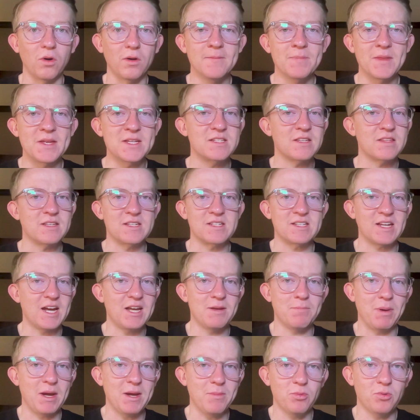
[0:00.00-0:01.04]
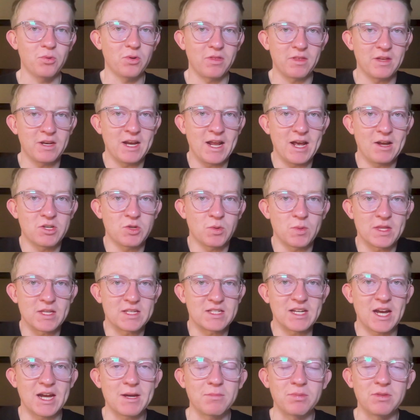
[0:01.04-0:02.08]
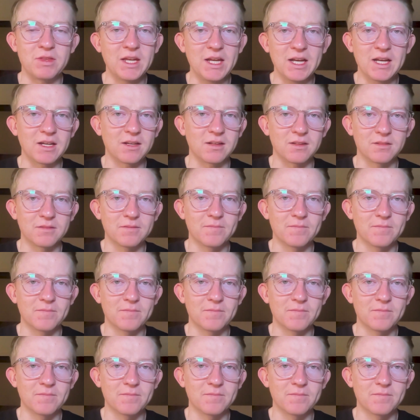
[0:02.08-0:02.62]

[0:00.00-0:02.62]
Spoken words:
These are the same people that are now doing the same thing.